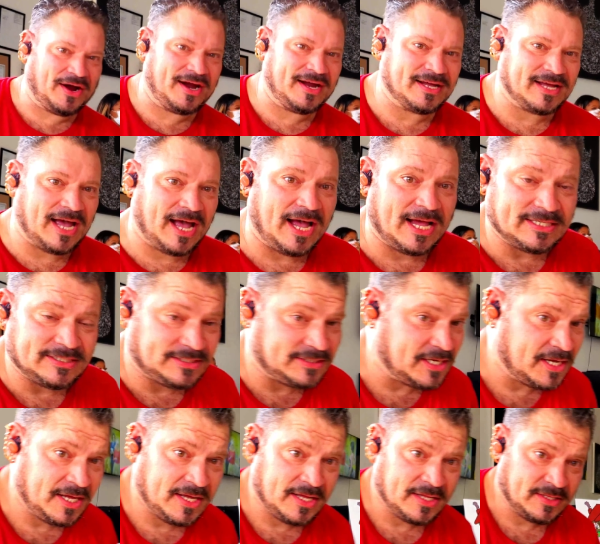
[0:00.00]
All right, guys.
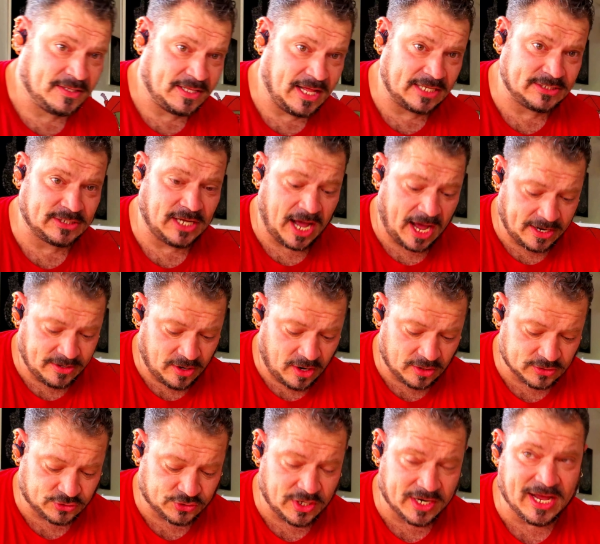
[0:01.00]
That's a hot
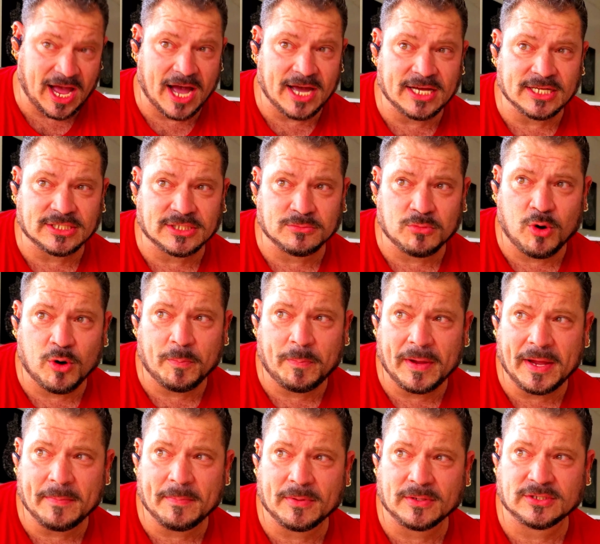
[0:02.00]
dog trick. I'll get some more
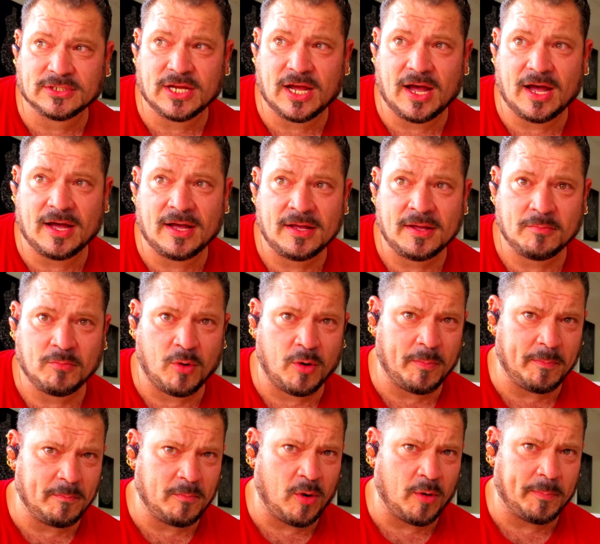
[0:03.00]
people's uh, more
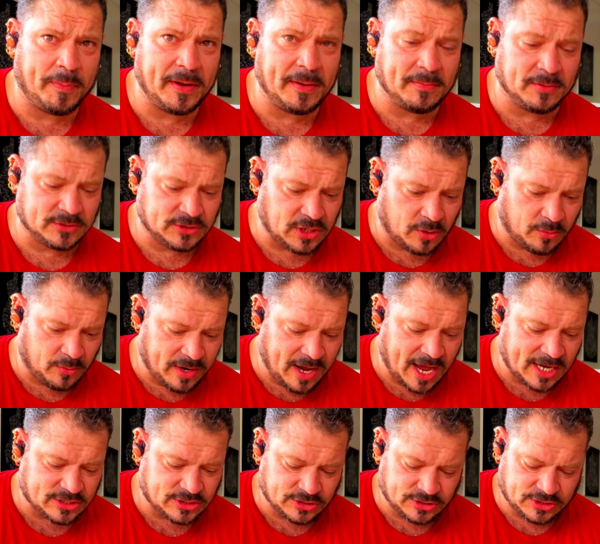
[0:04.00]
more people's uh,
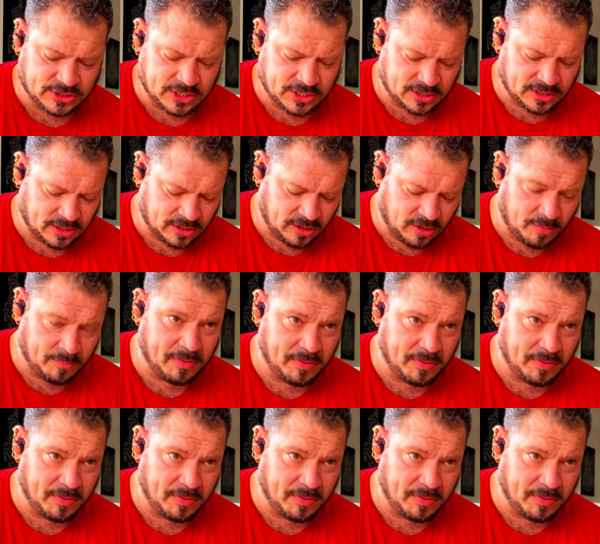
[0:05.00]
reactions here in a little